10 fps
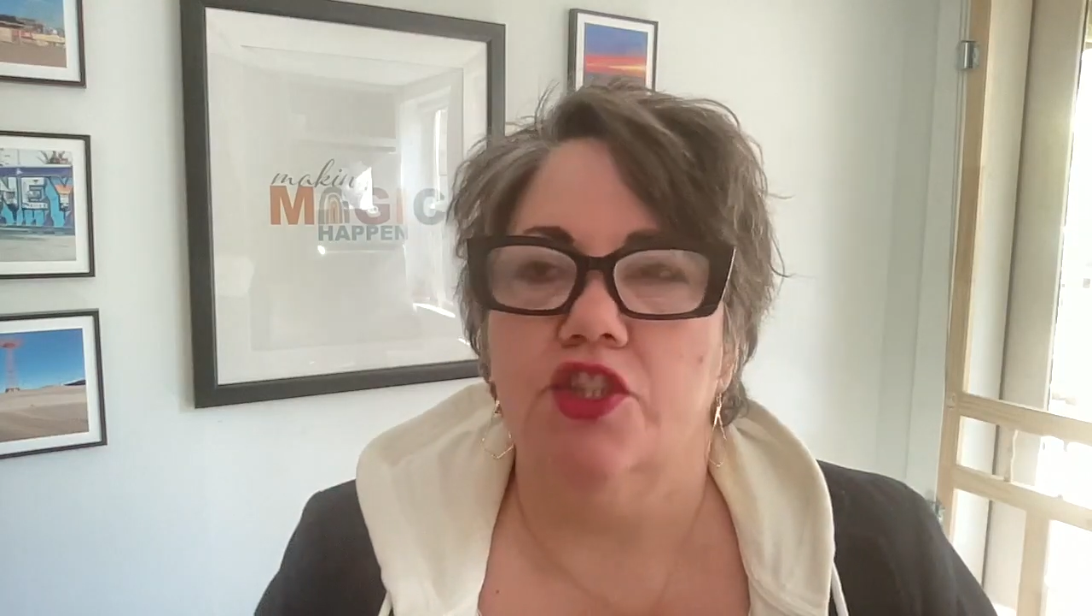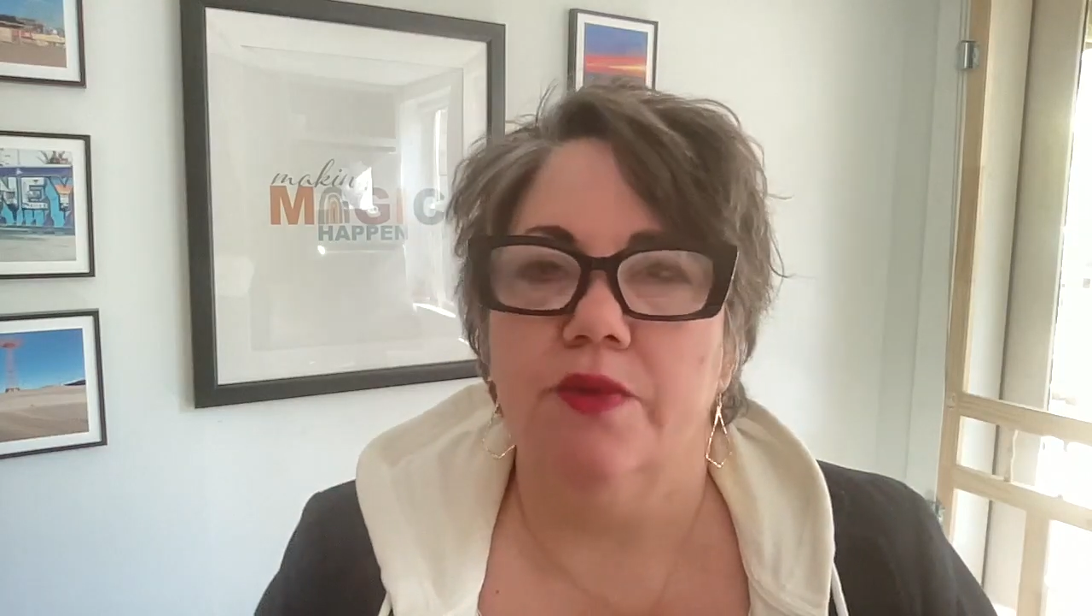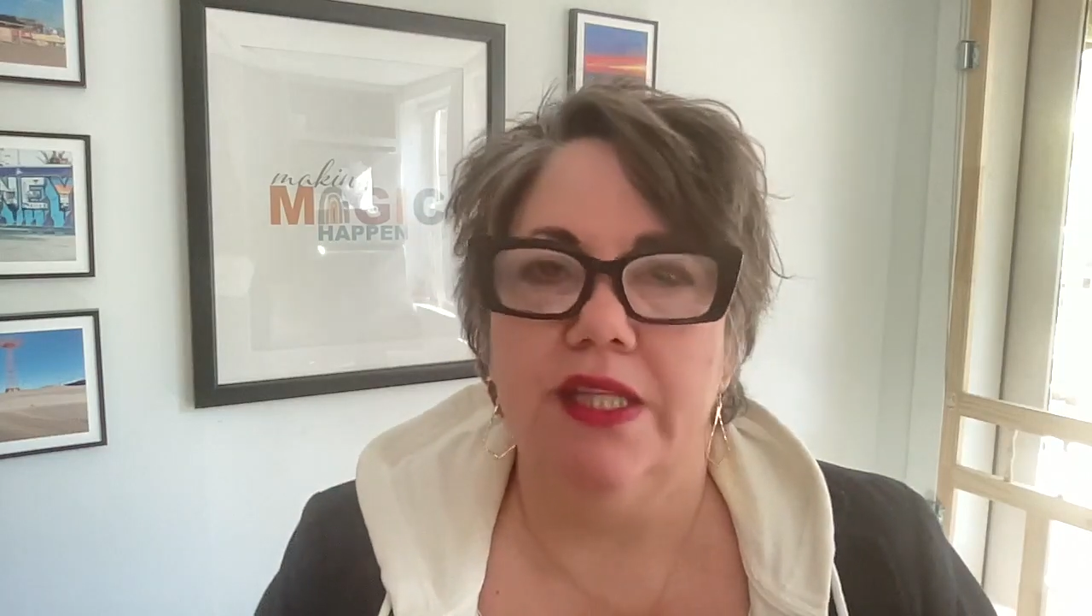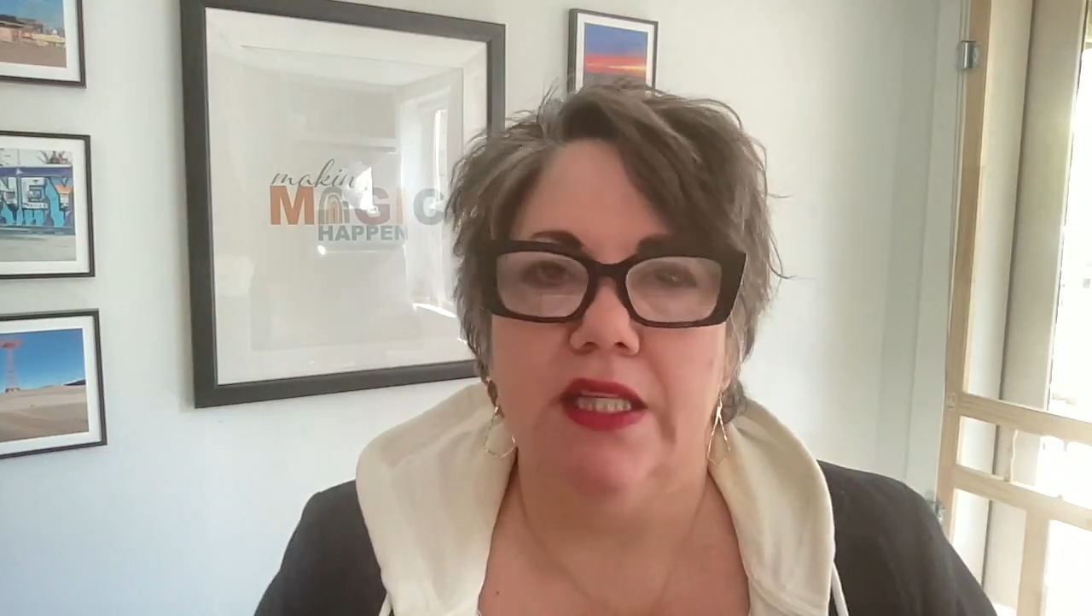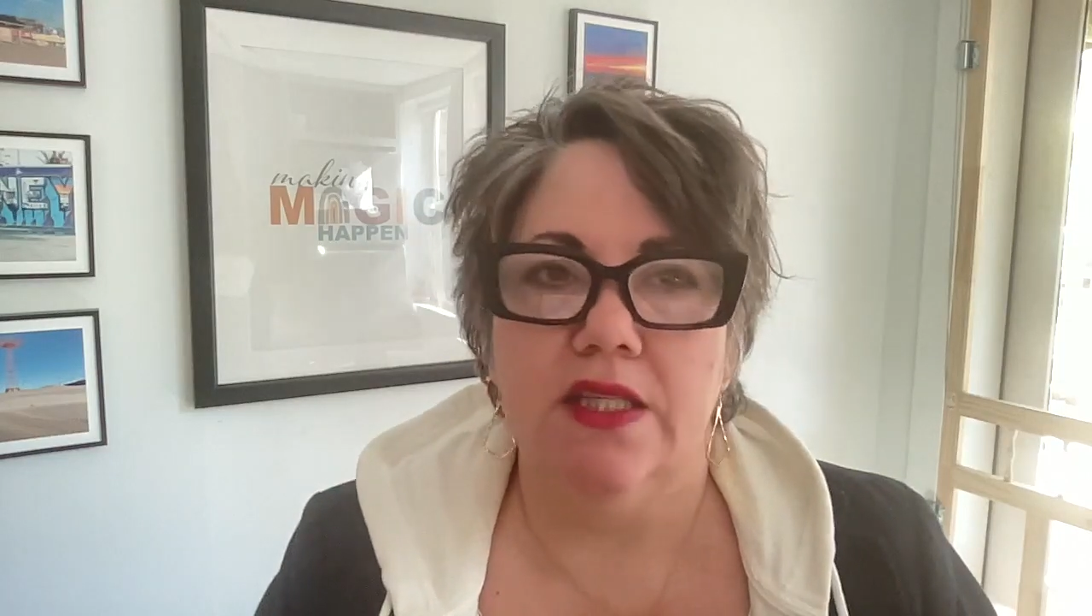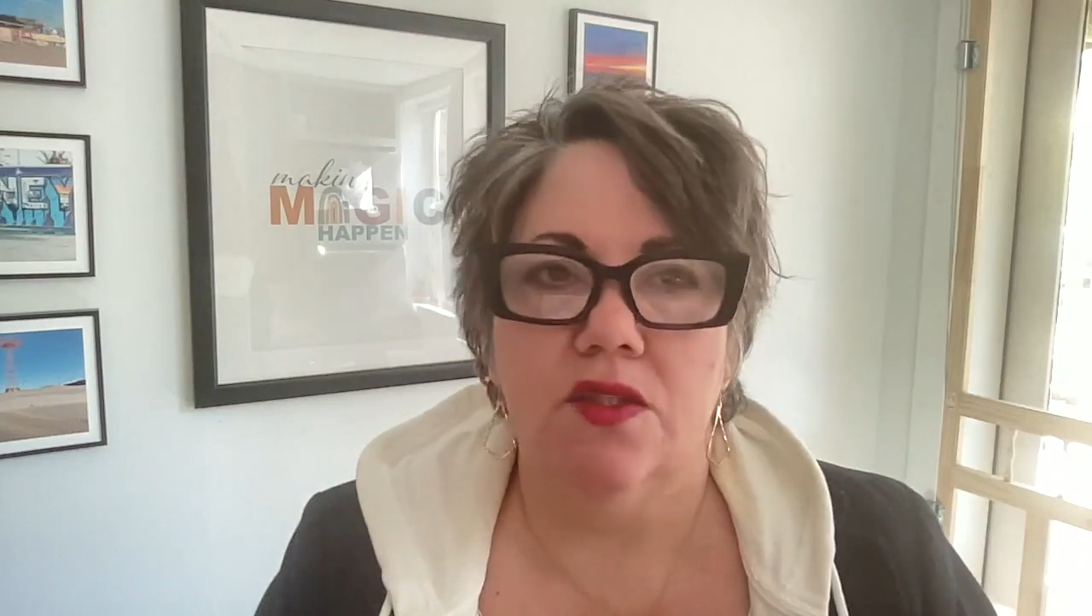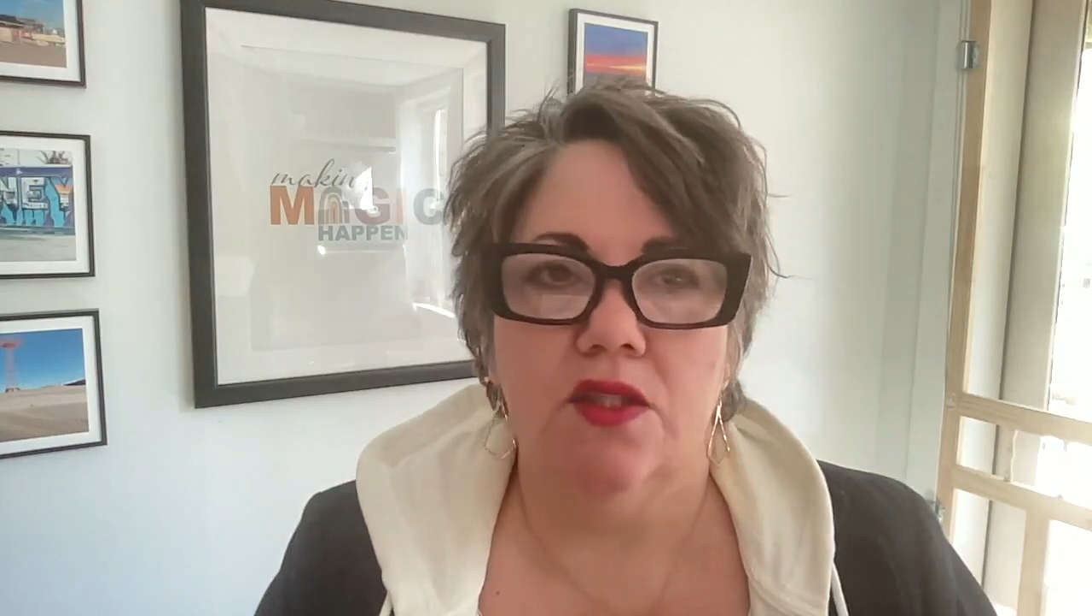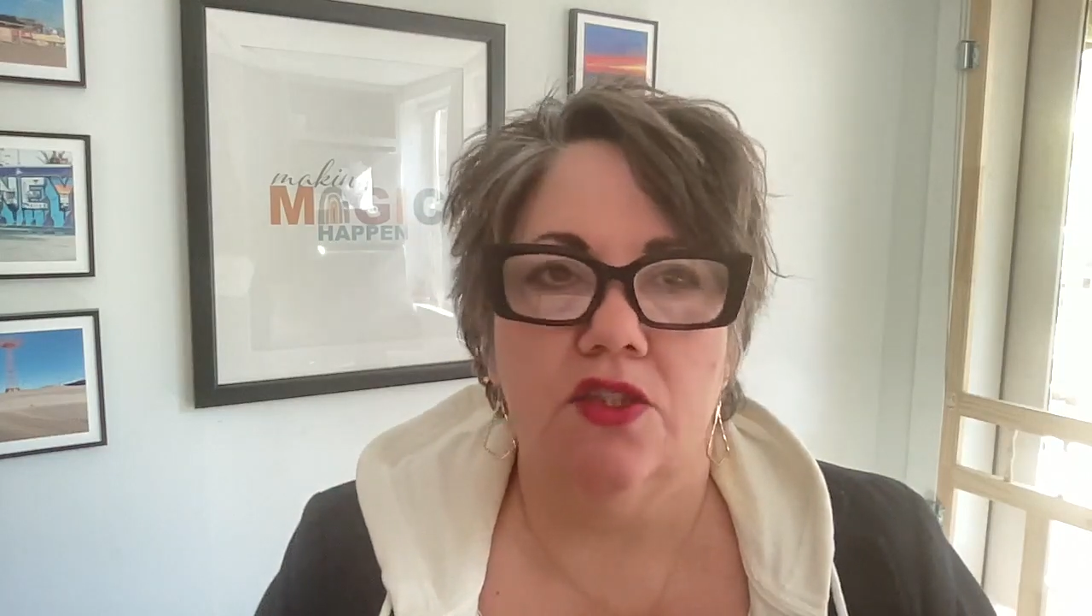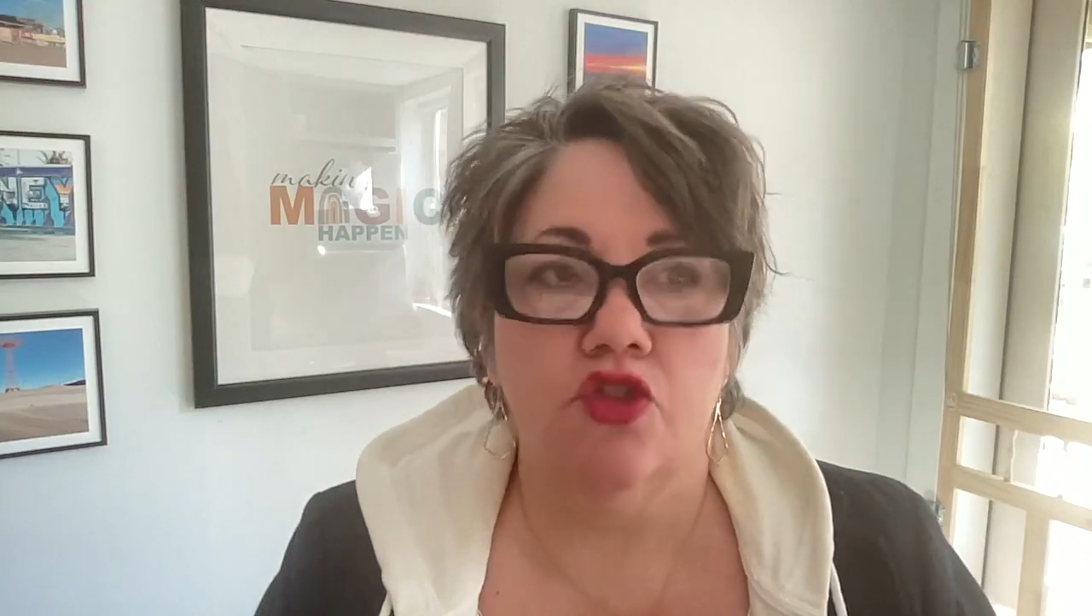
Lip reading: doing these,